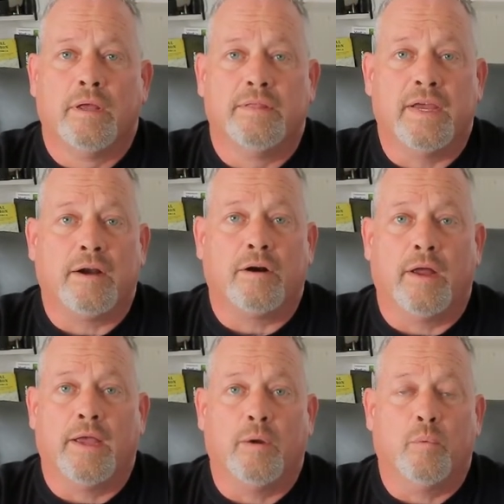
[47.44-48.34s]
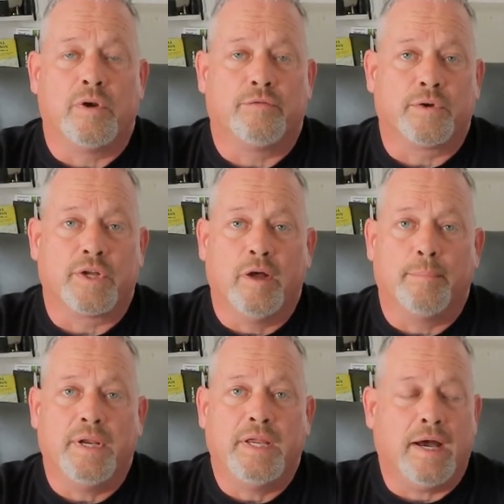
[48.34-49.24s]
a wonderful
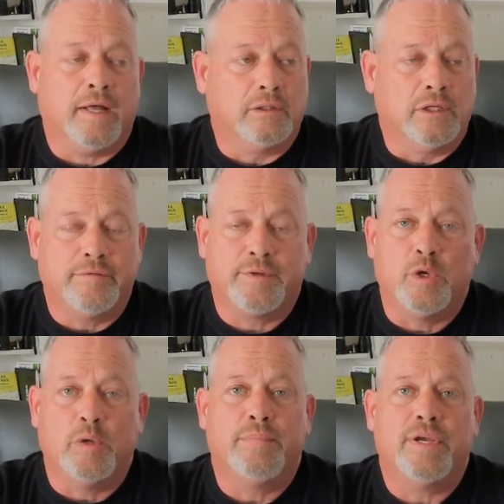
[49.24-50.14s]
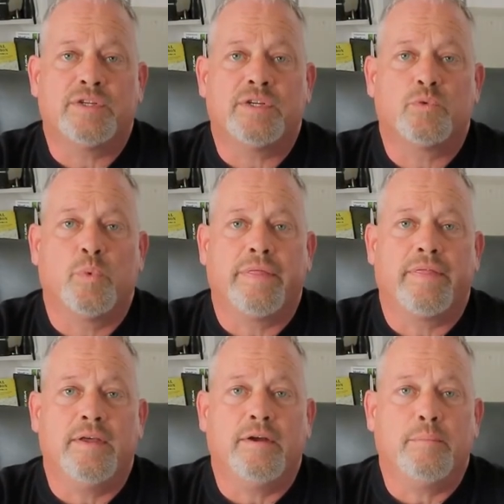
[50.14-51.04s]
company. I love doing business with
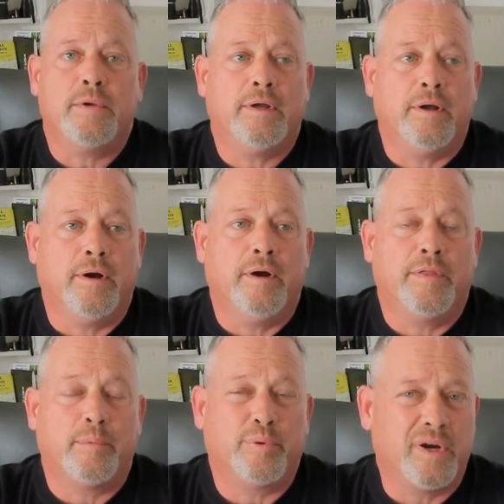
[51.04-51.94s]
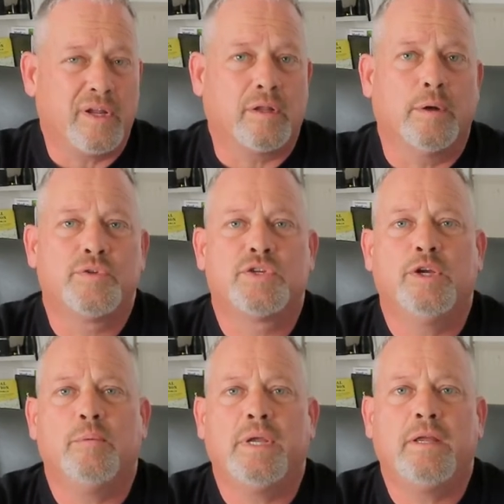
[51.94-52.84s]
them. They're pretty close
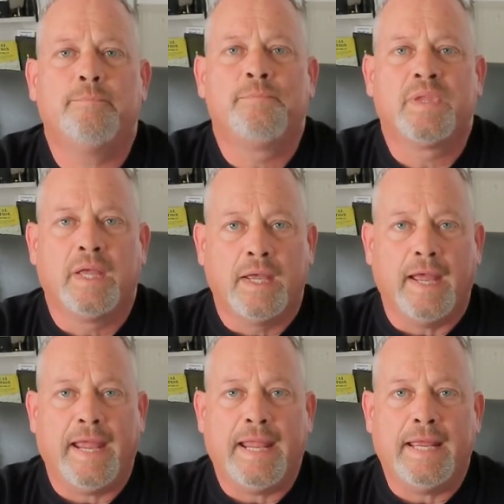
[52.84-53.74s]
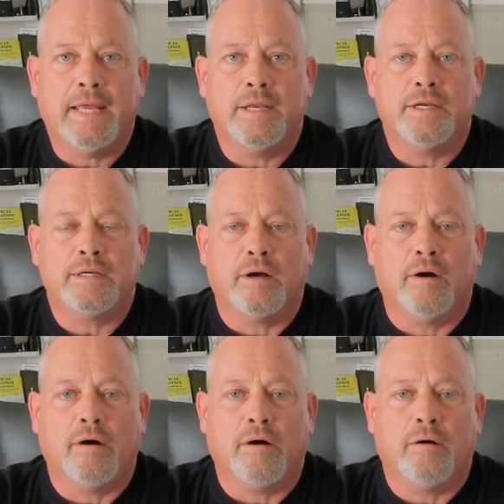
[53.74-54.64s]
to me, and
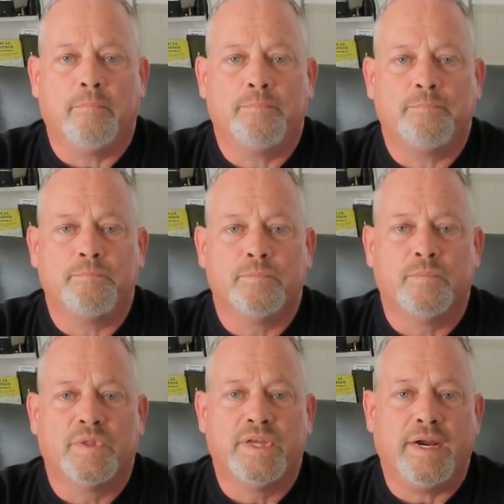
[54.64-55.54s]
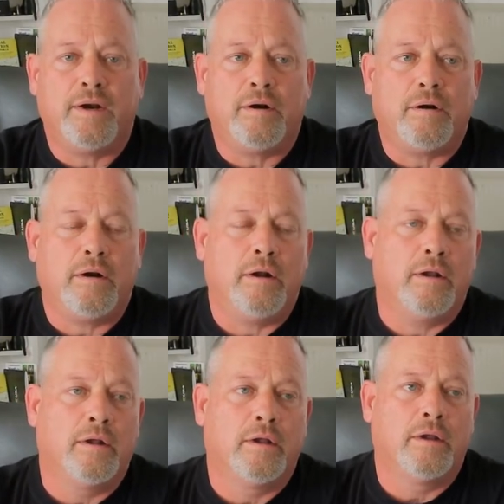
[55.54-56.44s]
their
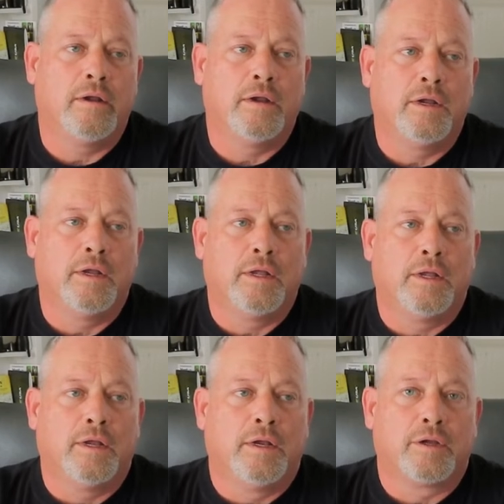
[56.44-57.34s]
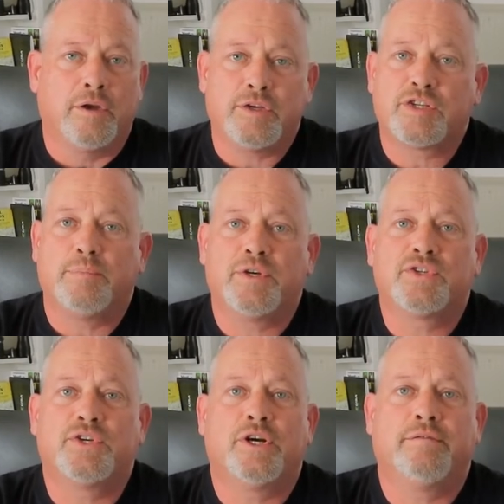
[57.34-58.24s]
customer
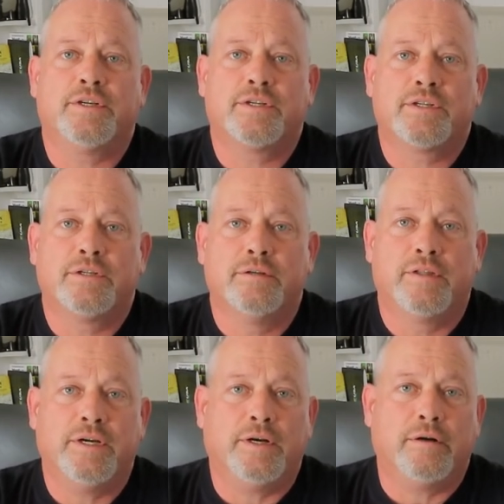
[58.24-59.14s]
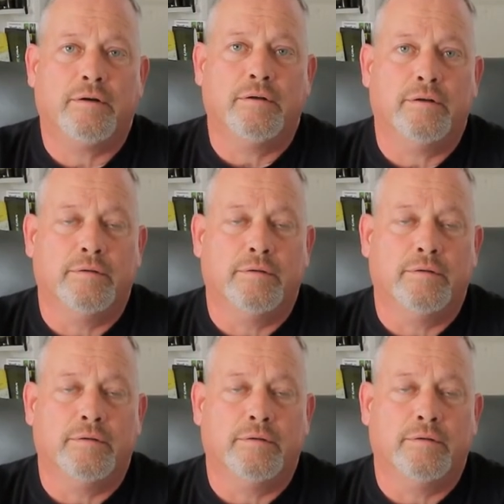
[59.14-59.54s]
service, their